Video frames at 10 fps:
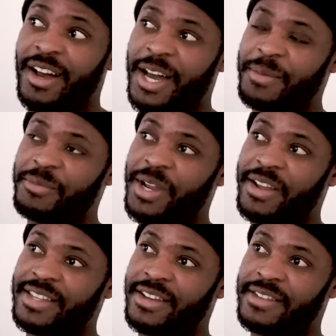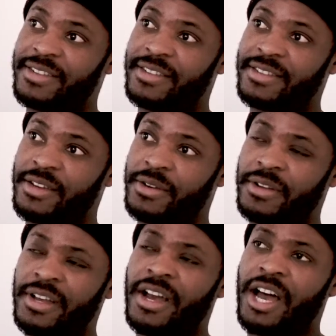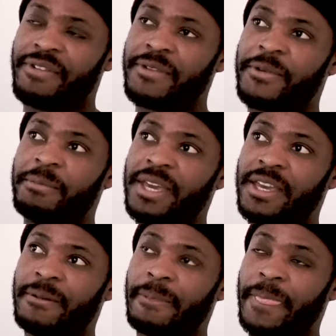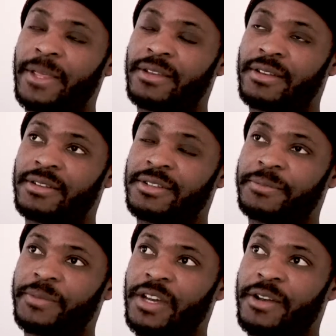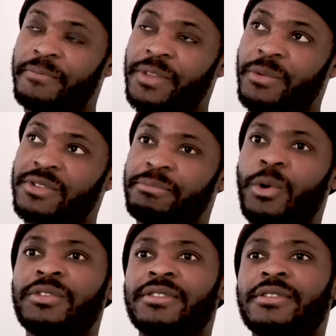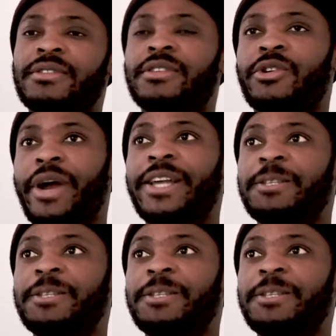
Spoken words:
I'm really excited. So I think for me, it was important to create a